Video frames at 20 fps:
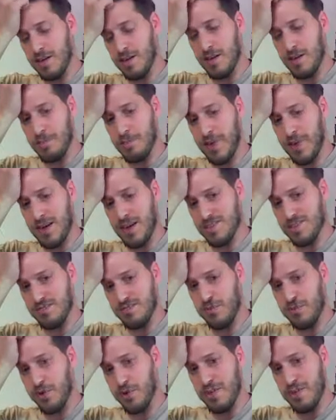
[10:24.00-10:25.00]
path
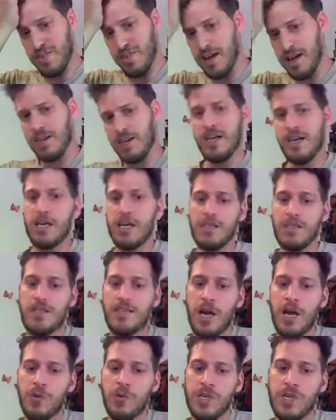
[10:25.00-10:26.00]
for the file.
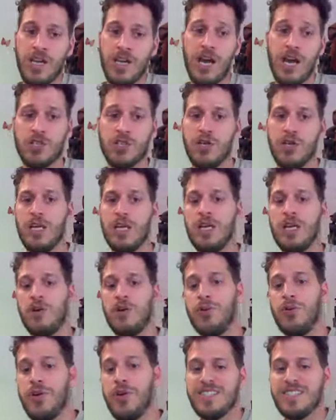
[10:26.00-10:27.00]
Now it actually
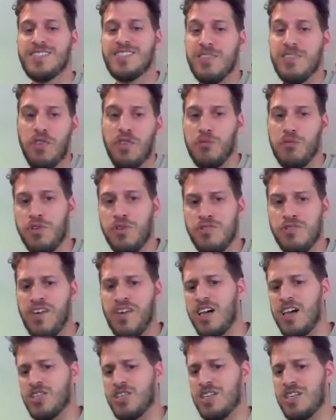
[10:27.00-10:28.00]
reads through the file
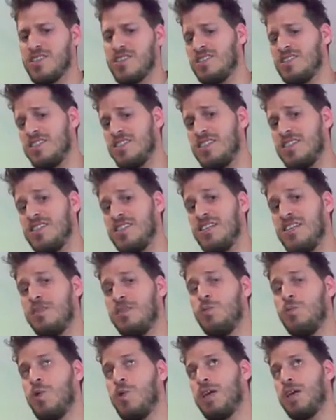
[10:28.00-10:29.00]
just as it did
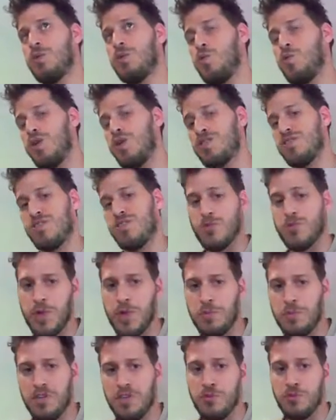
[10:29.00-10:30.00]
when it was a script.
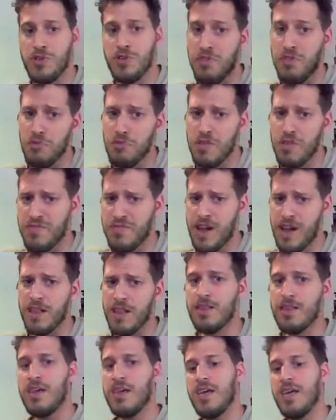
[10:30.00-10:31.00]
It reads through the file,
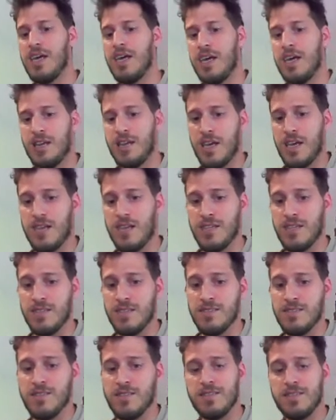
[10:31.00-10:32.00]
and I can
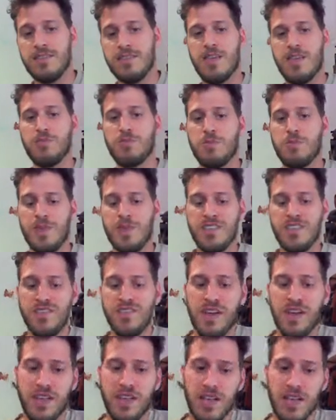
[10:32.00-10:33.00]
now specify
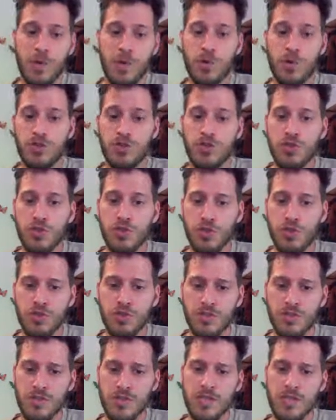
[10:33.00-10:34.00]
that I want to use
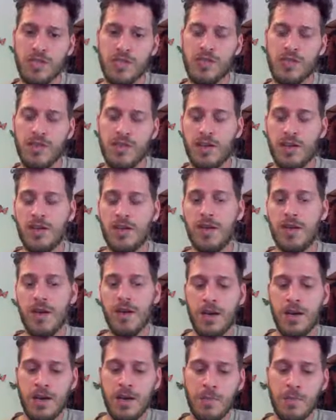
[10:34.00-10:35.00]

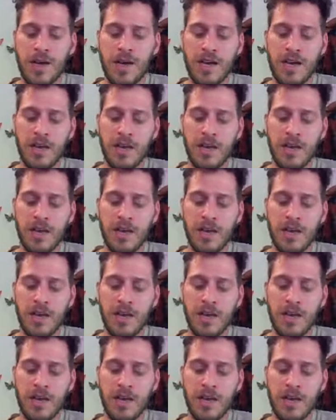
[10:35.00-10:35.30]
my